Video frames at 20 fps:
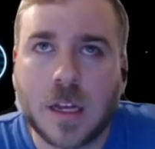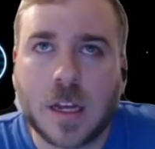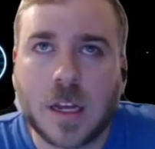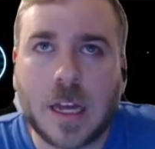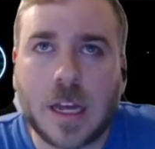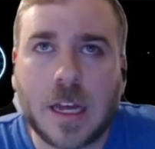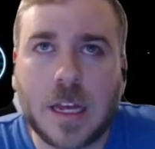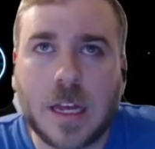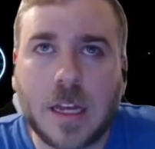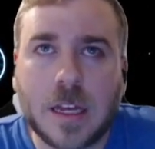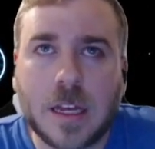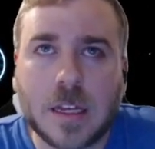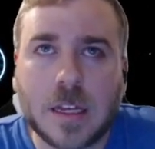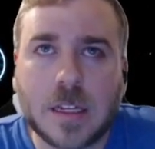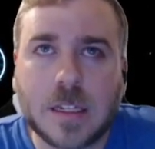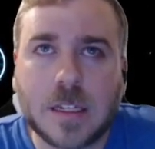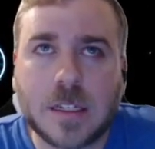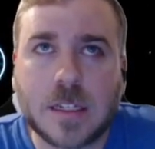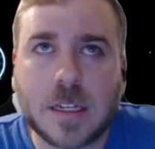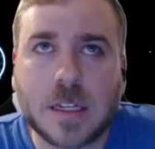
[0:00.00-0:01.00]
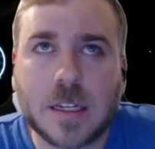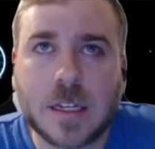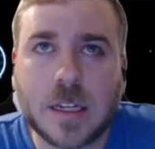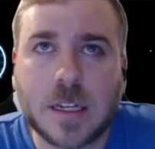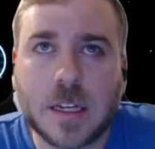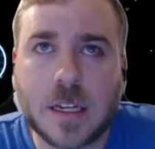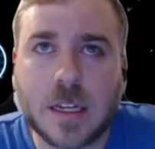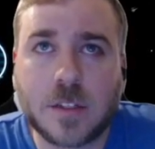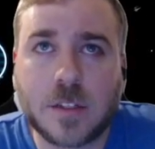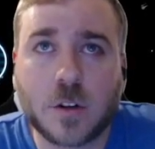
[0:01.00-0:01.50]
And
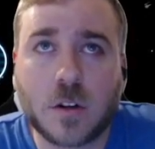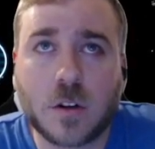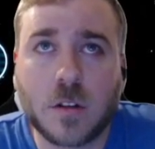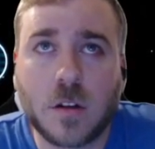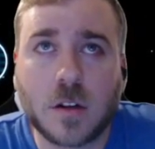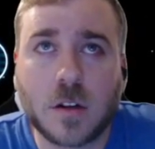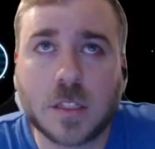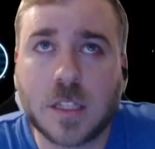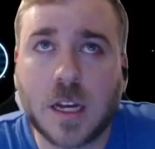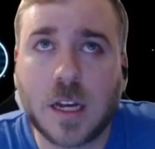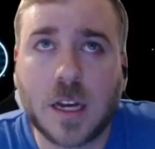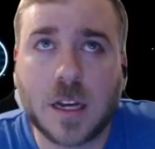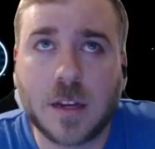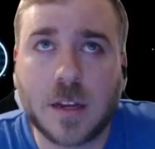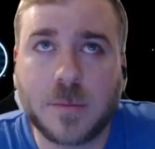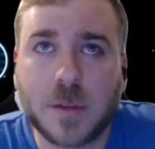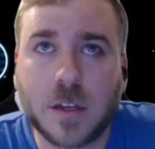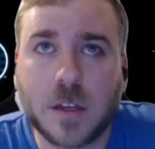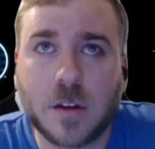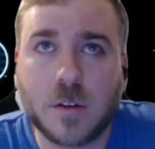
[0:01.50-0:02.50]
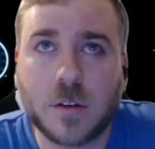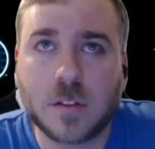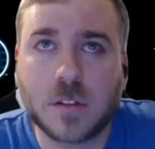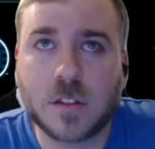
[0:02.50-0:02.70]
it took a long time, you know.